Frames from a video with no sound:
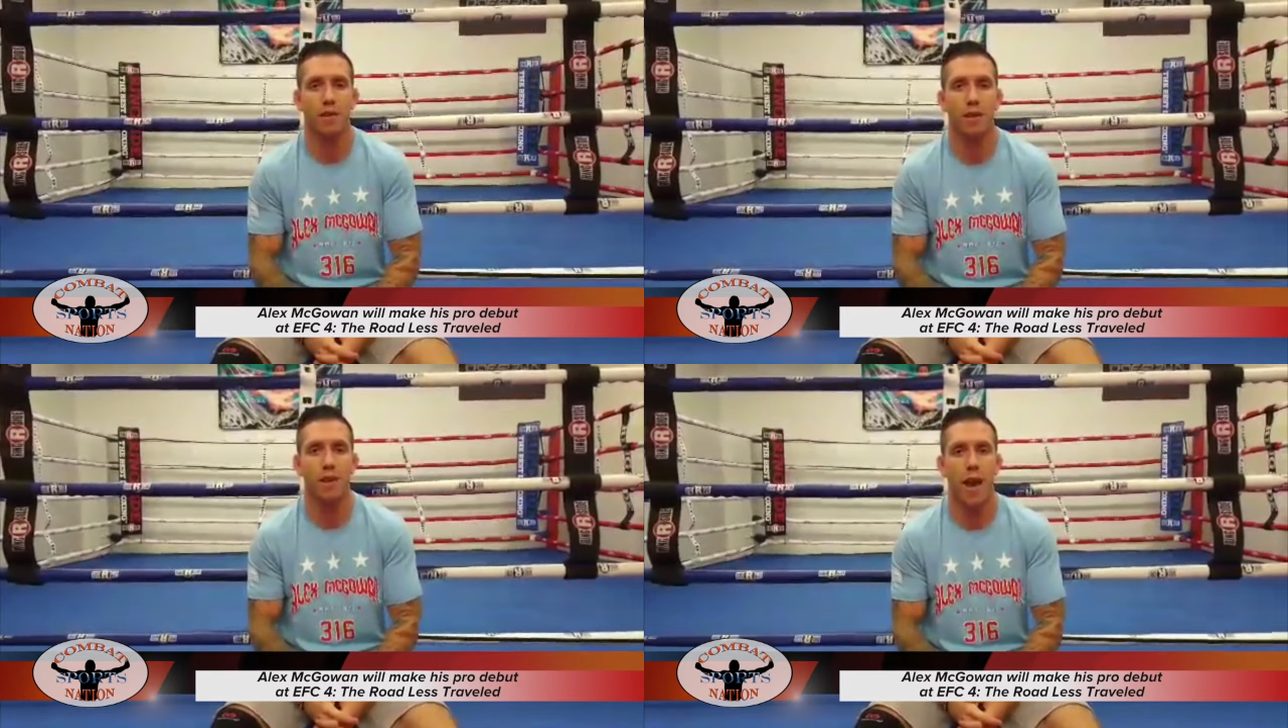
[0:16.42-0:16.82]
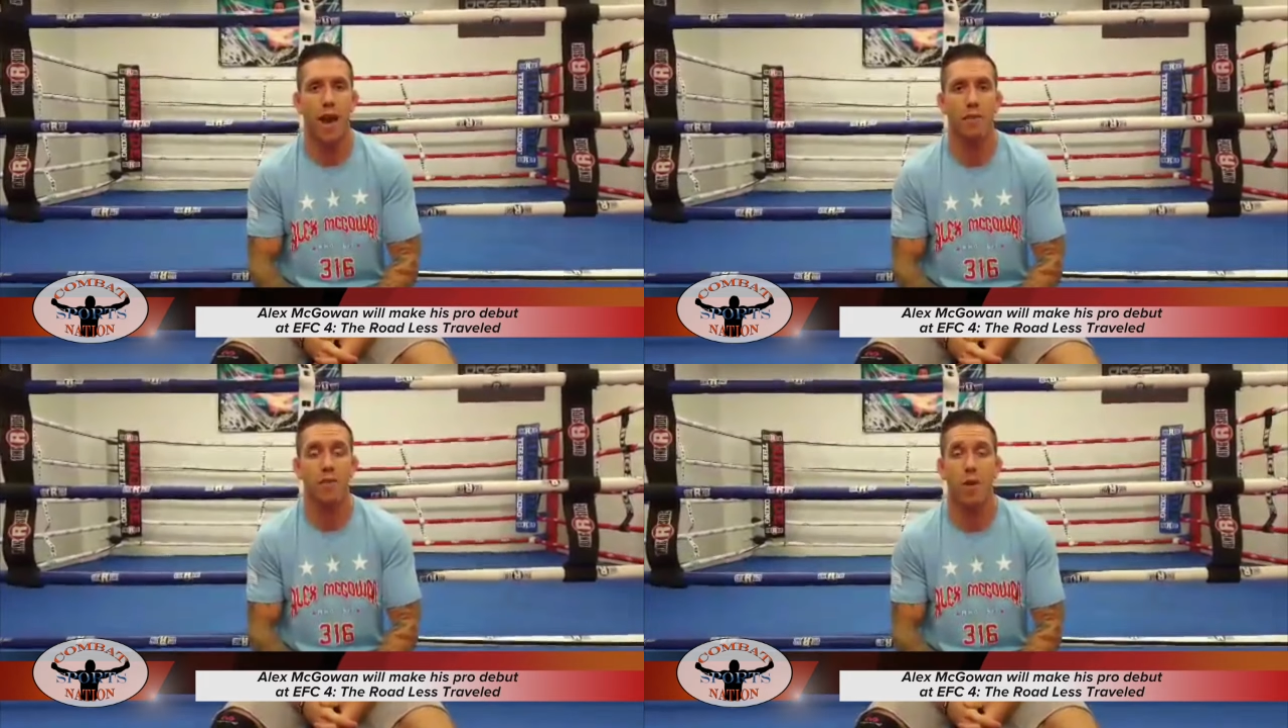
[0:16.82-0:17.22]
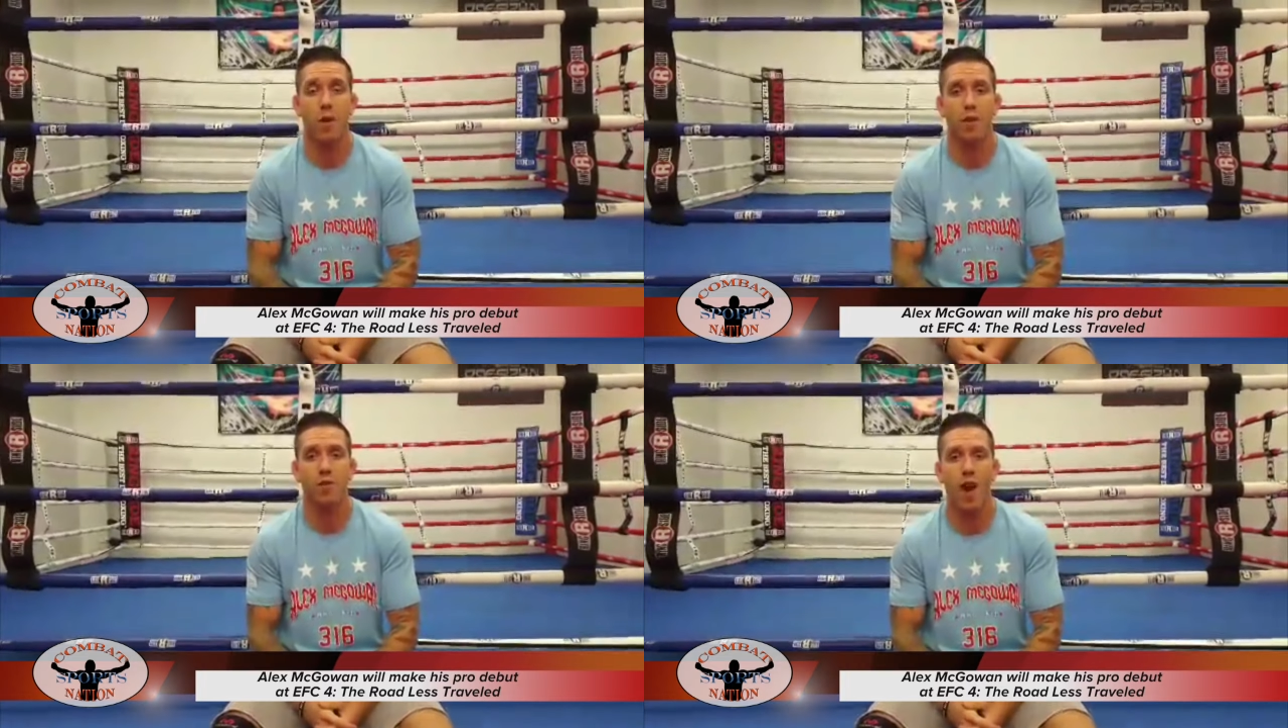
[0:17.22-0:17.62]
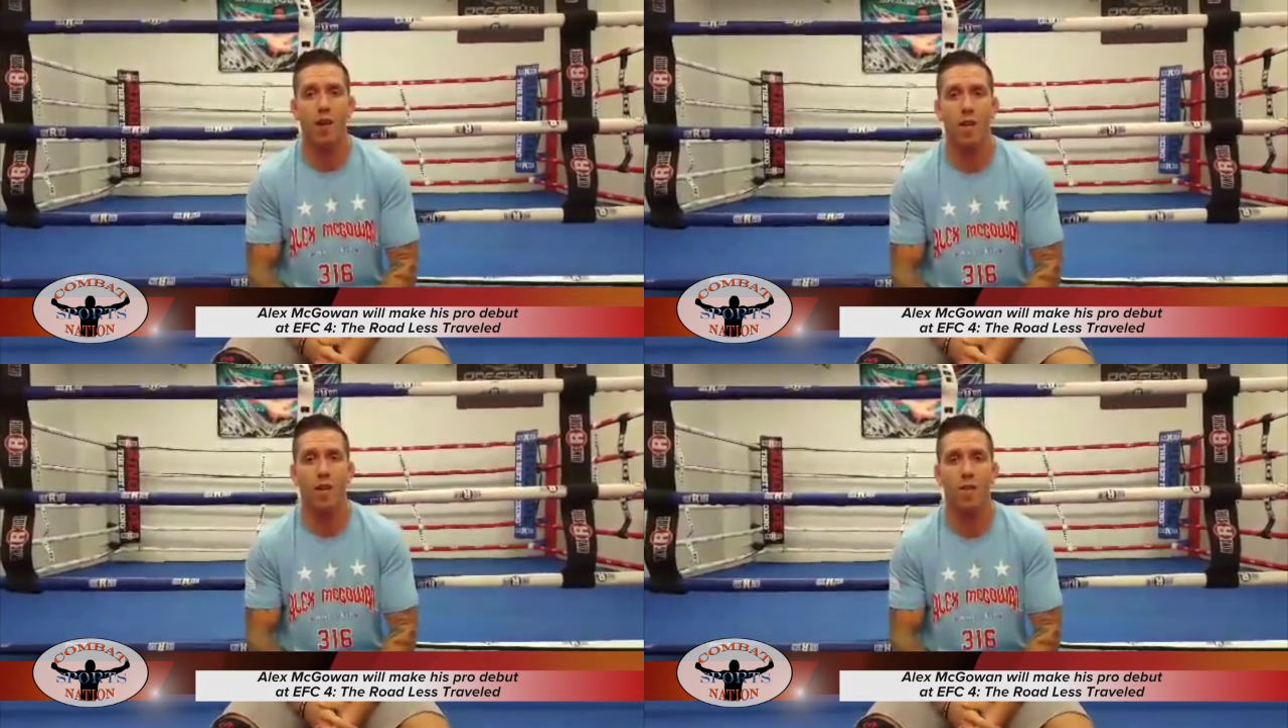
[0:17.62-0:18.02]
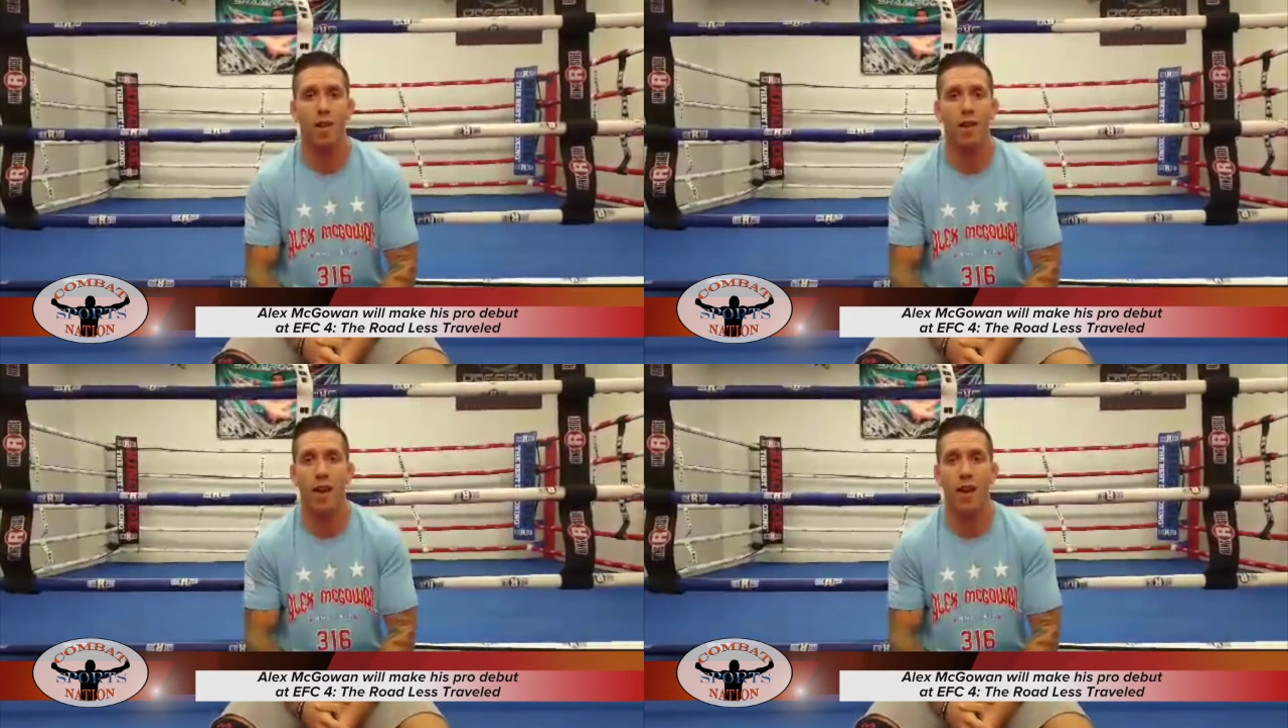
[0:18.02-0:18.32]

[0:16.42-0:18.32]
He has a longer track record in